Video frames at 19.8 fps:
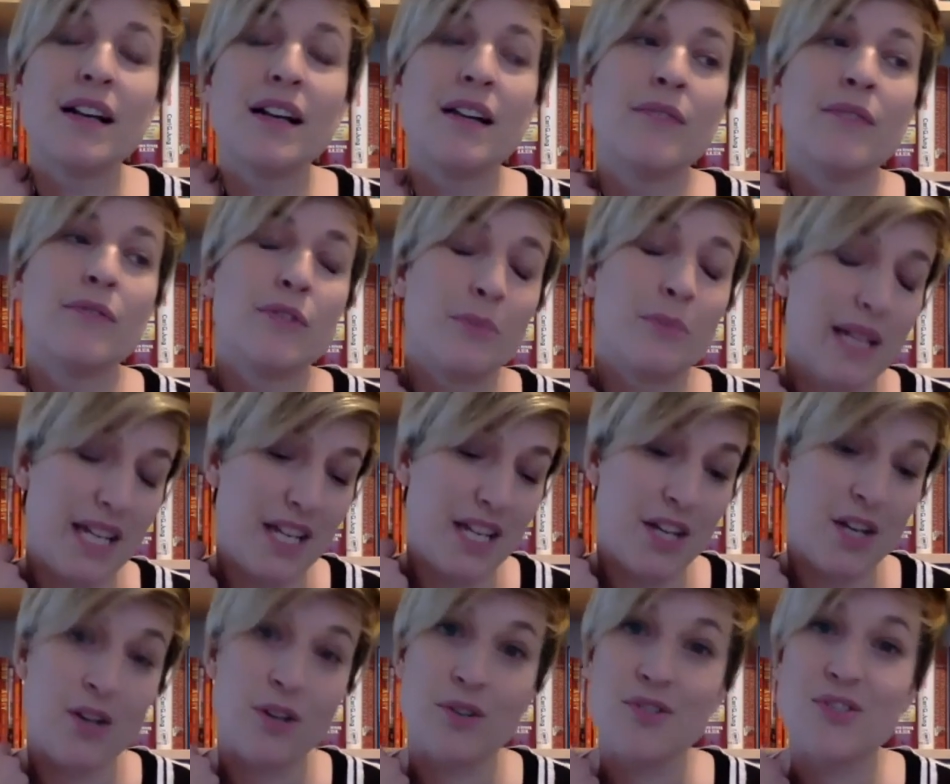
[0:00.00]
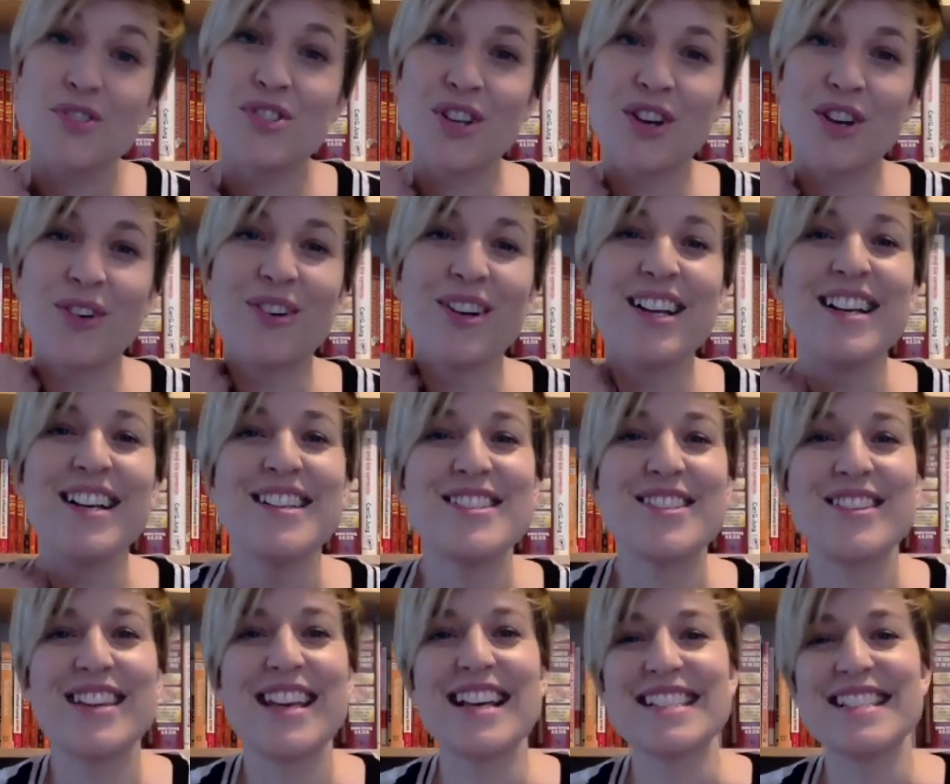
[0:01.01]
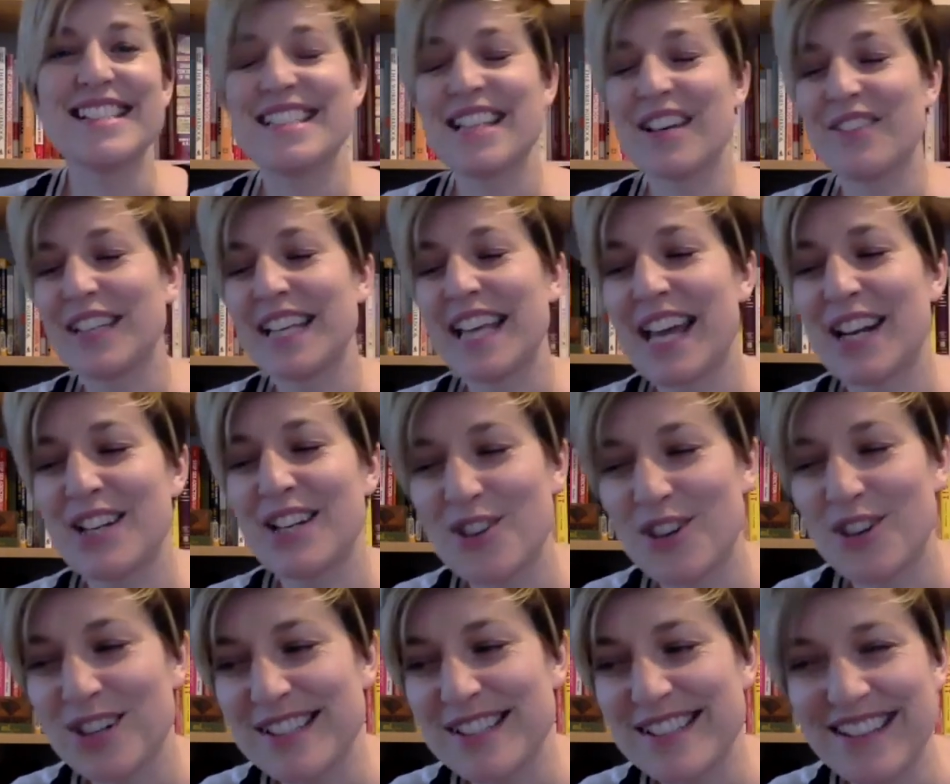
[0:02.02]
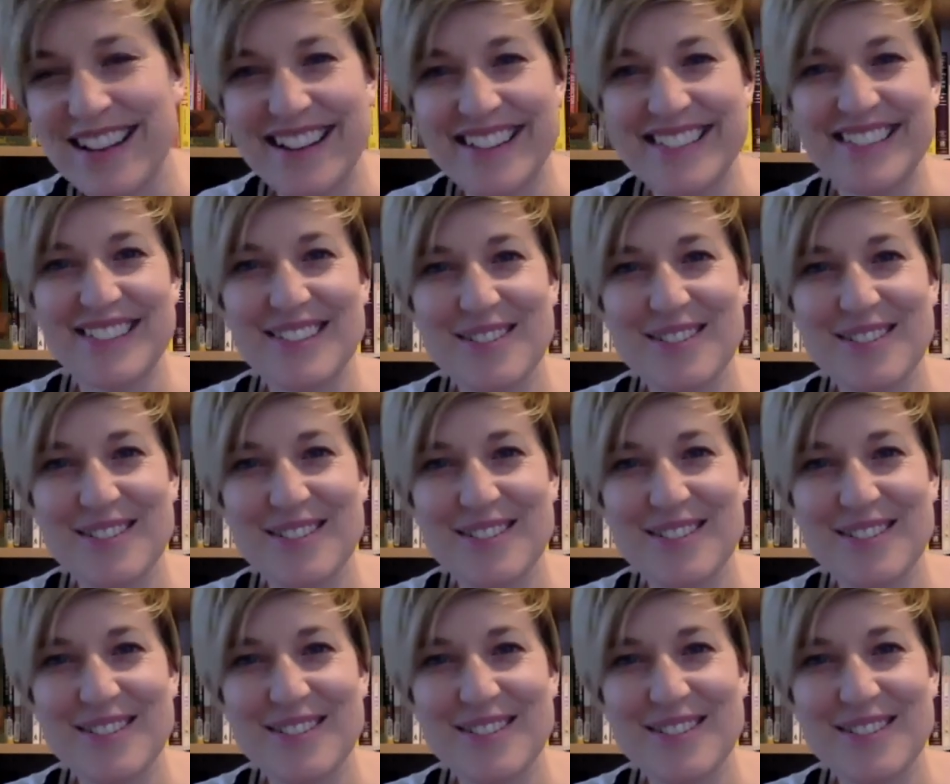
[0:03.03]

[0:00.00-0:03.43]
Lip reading: for many years. So yes, it definitely had a dark side.